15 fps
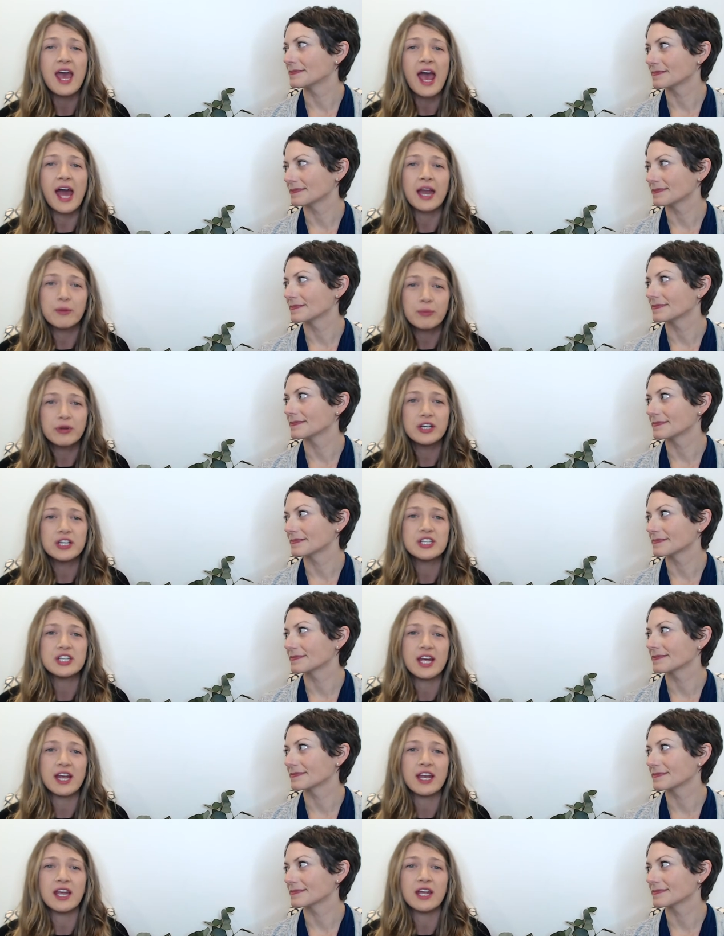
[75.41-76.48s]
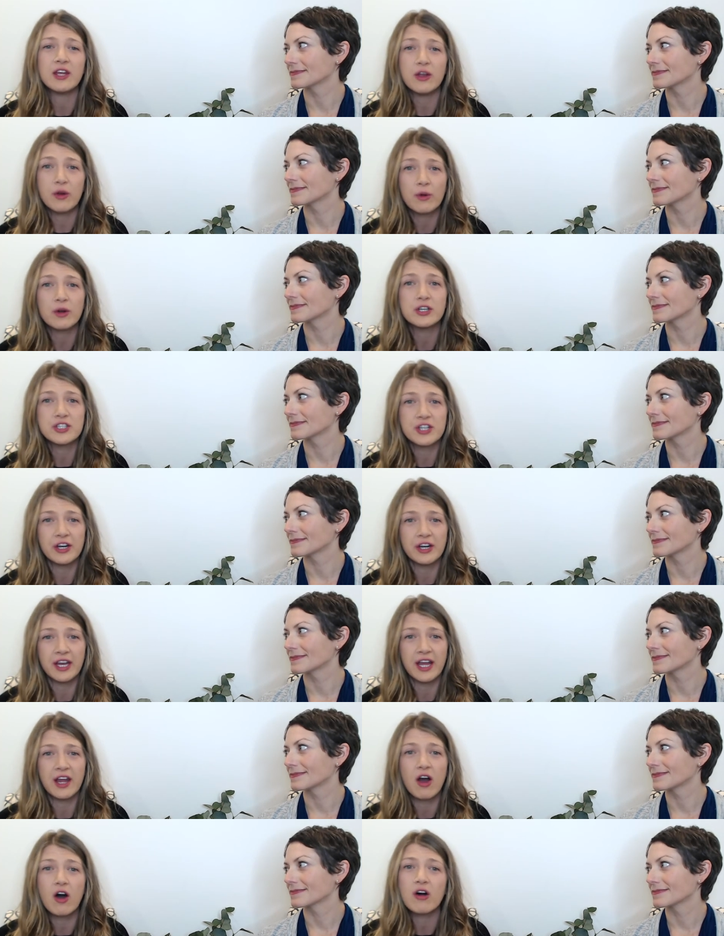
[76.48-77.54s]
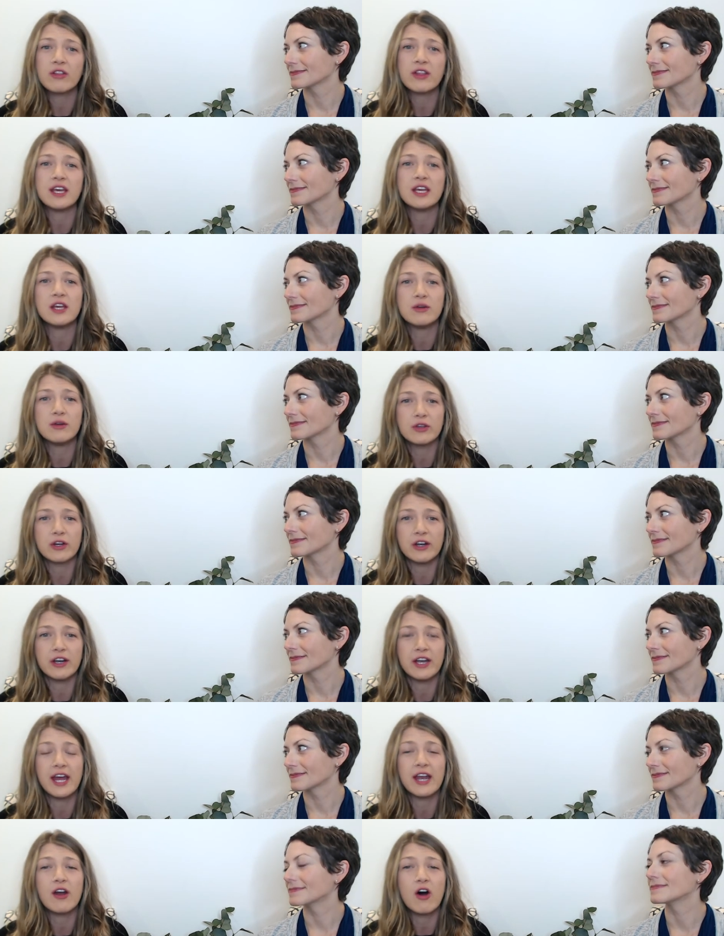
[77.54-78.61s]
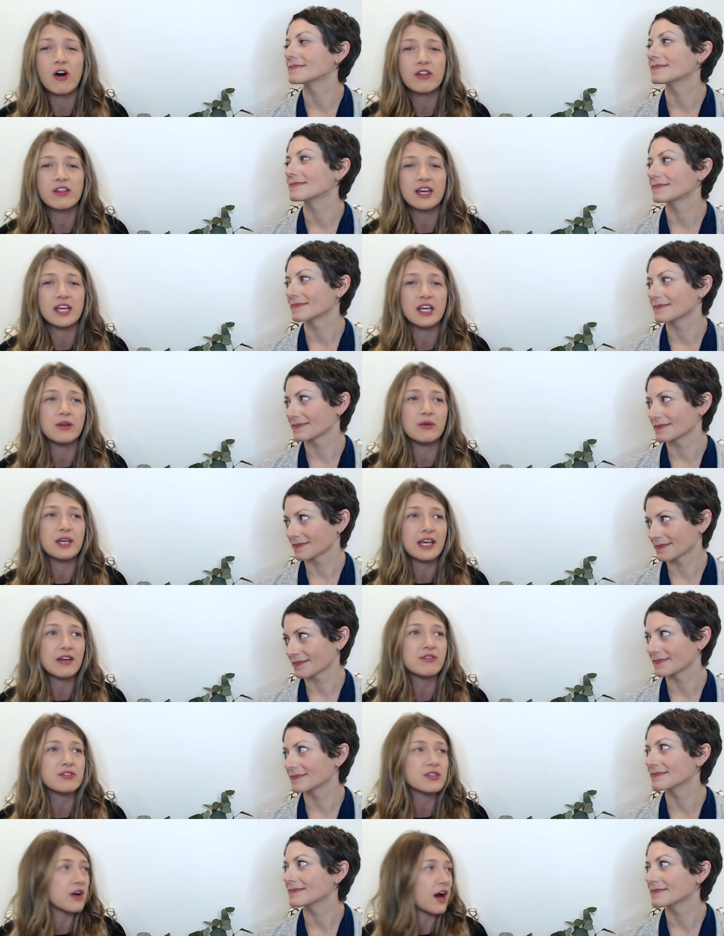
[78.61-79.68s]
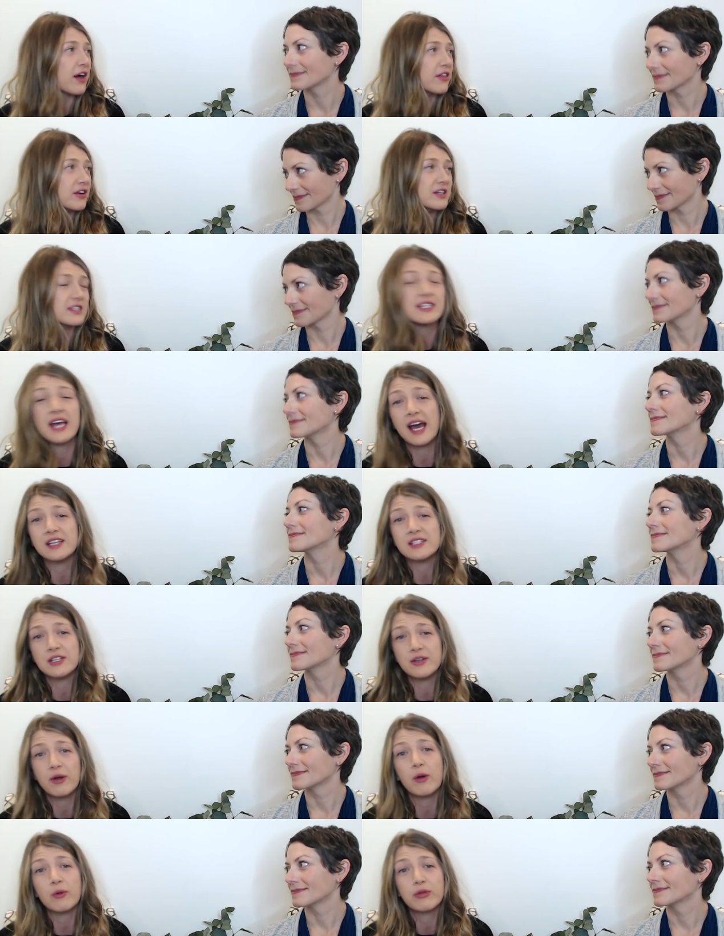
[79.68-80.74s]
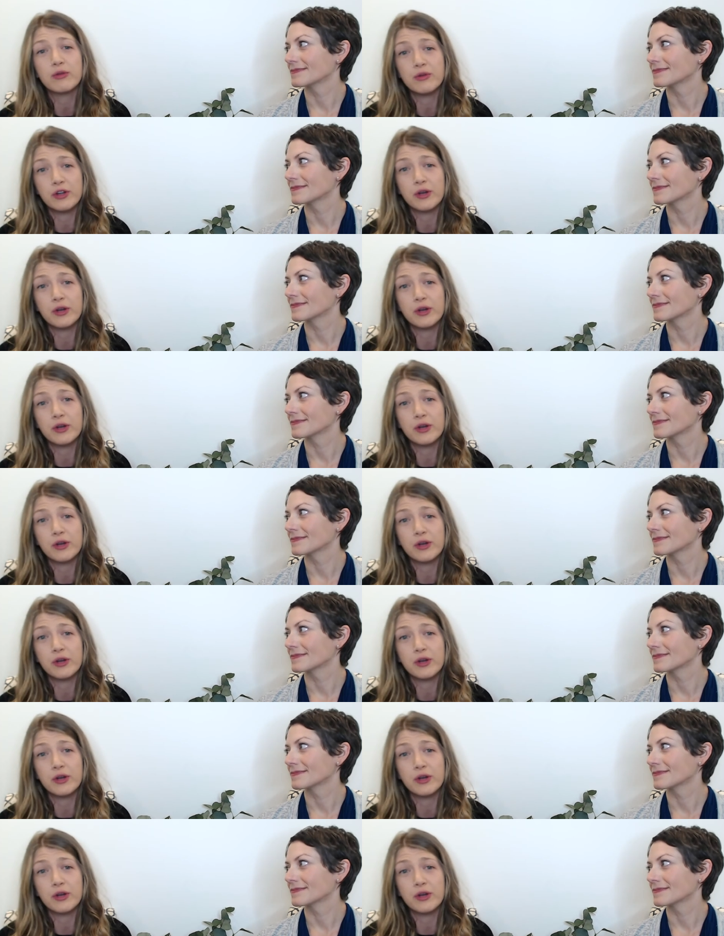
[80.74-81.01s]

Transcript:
Speaker 1: and appreciating your journey, all that you learn and all that you give to others as you go through your